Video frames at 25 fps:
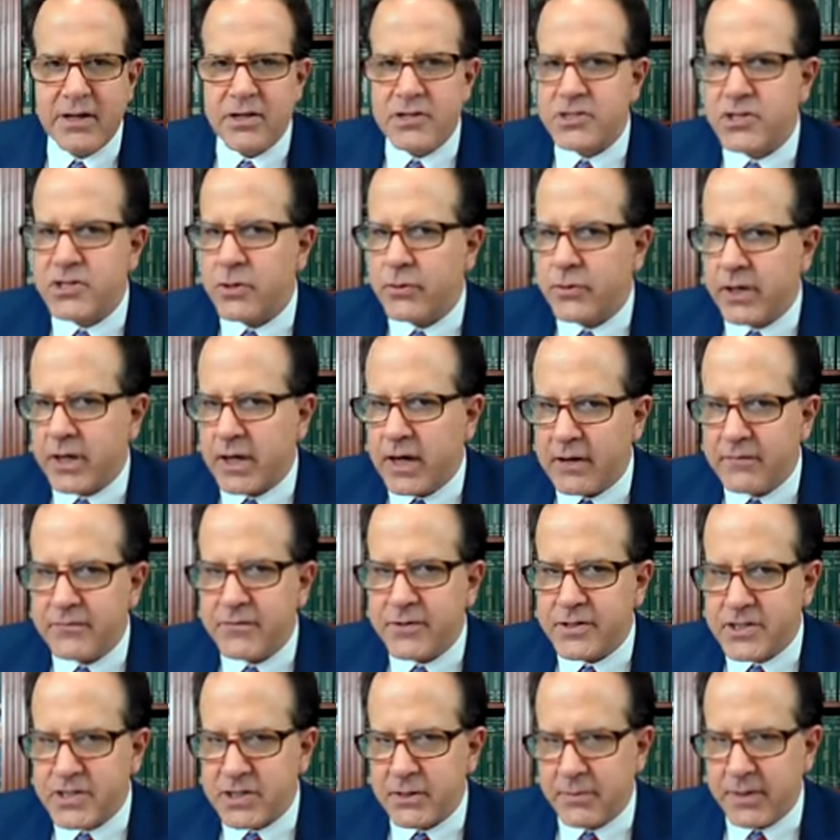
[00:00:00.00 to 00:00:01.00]
So the
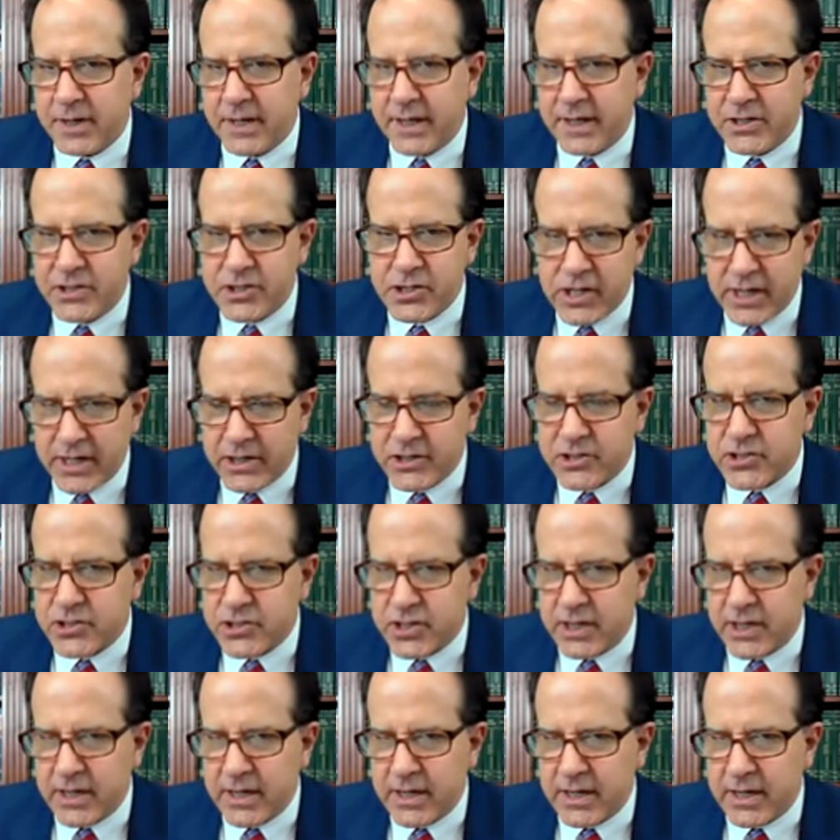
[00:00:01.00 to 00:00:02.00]
conference committee
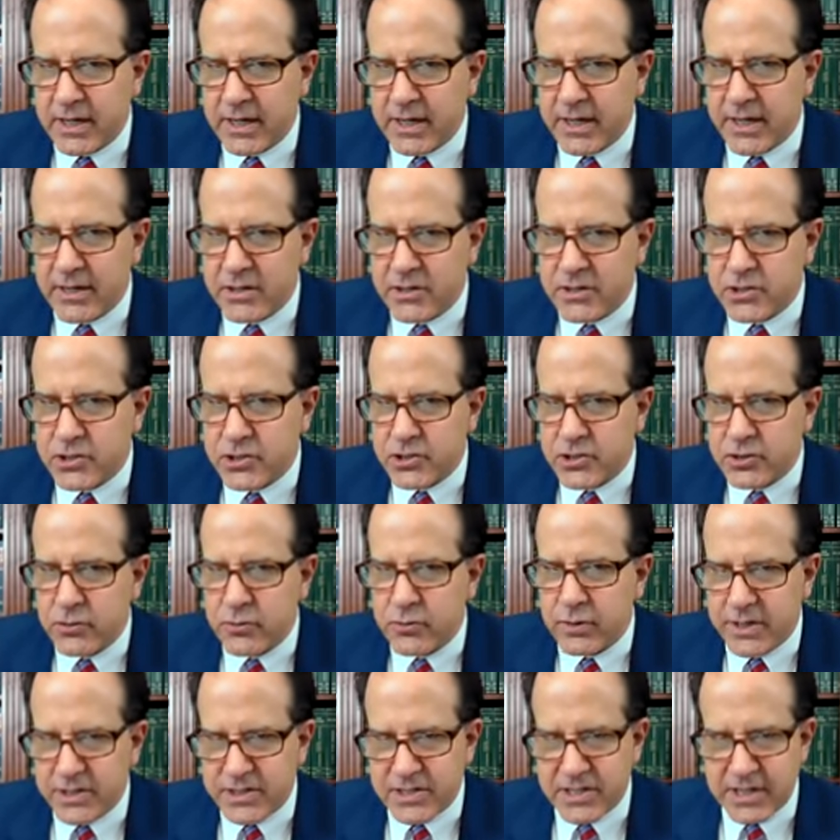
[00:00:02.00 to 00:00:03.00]
changed it and
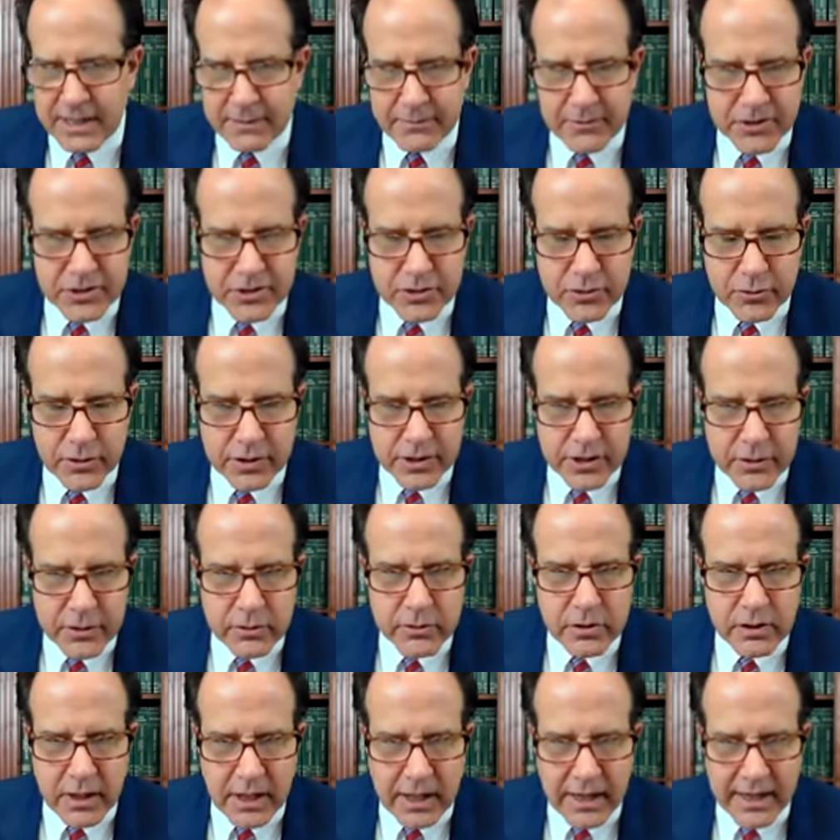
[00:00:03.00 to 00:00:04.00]
to establish or
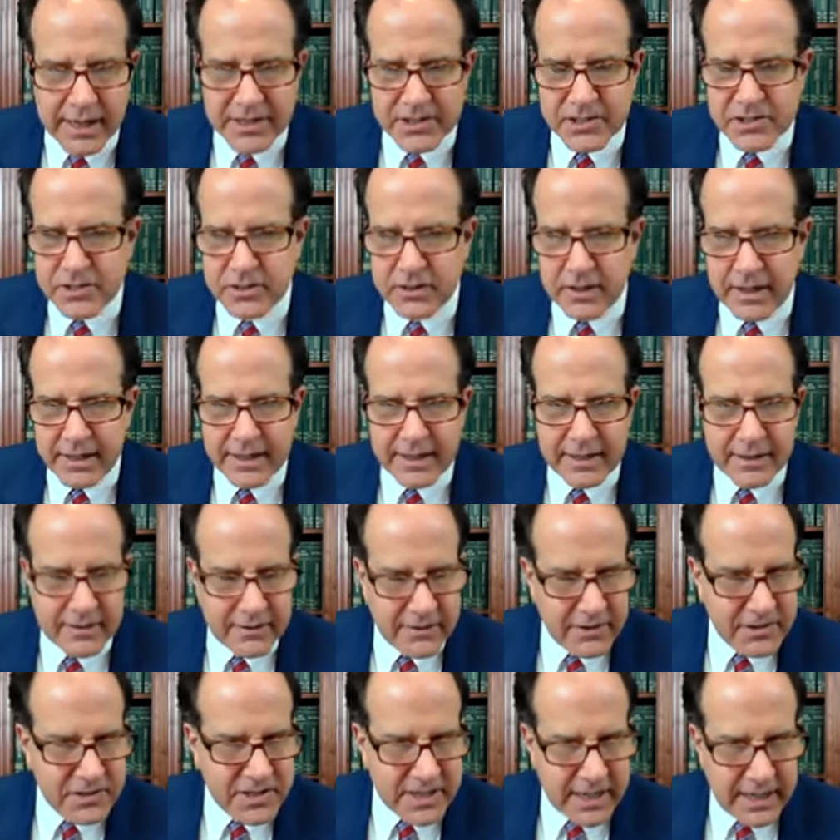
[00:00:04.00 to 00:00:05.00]
utilized, like
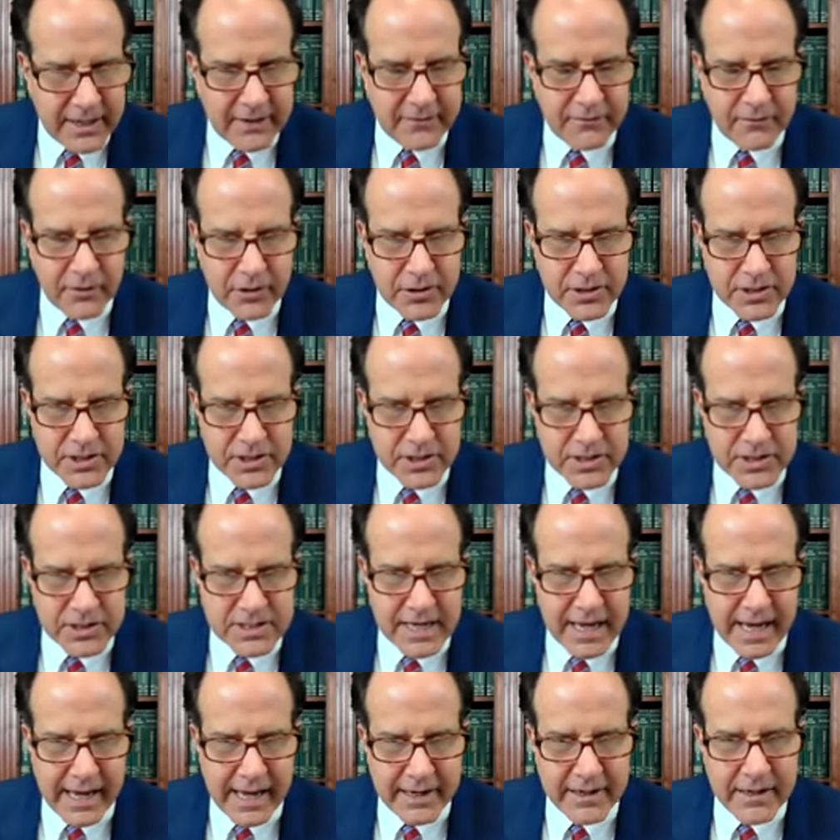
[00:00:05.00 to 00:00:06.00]
the Senate version
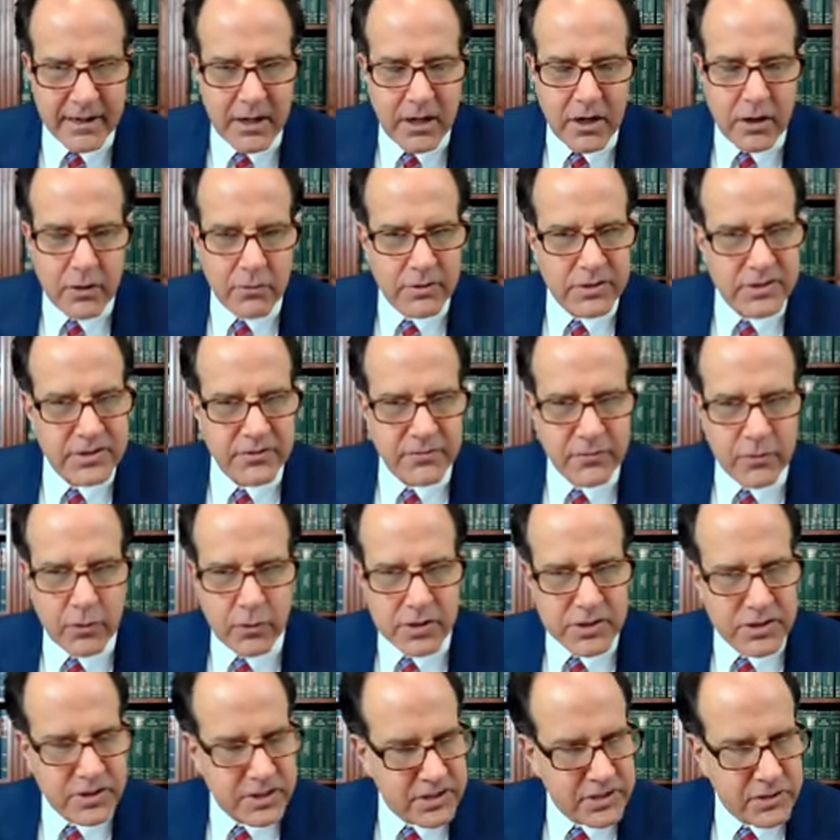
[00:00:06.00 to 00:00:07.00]
said, which of
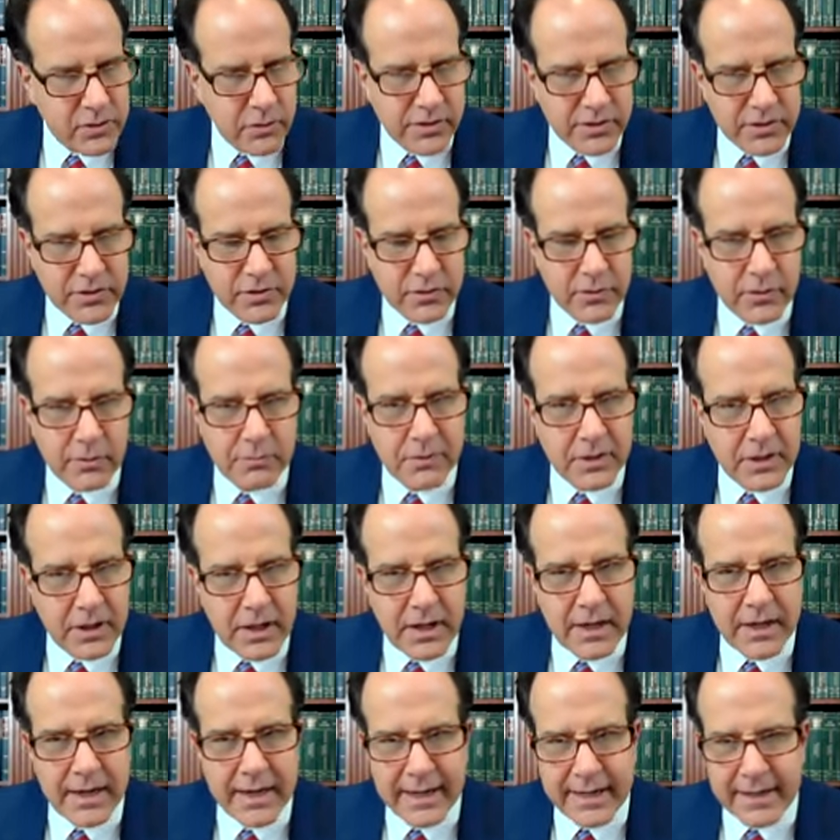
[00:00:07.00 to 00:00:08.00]
course is going to
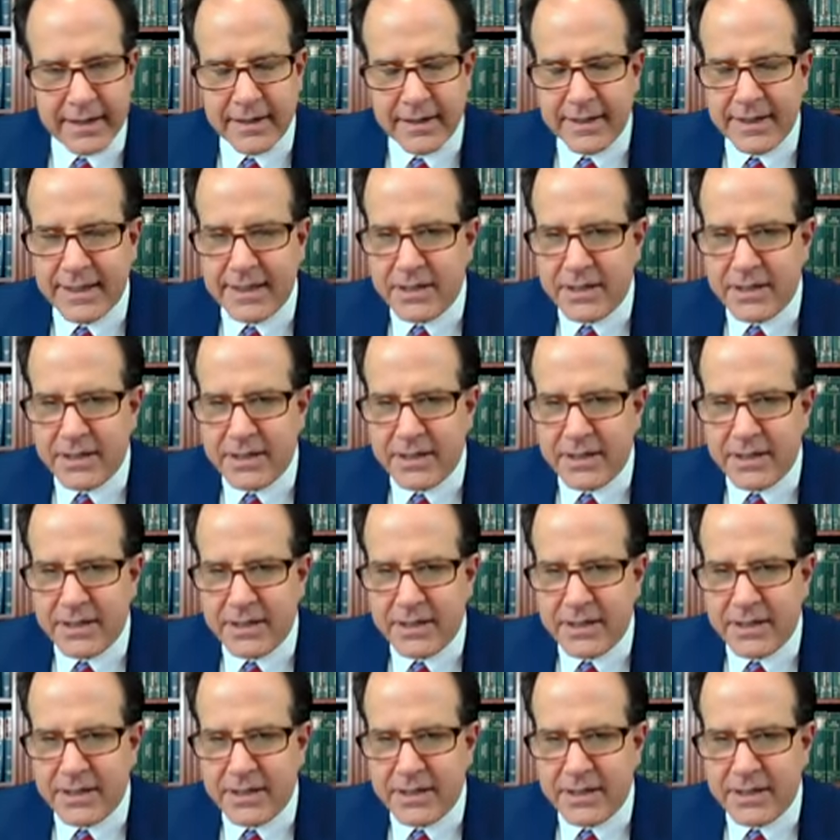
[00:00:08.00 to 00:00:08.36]
apply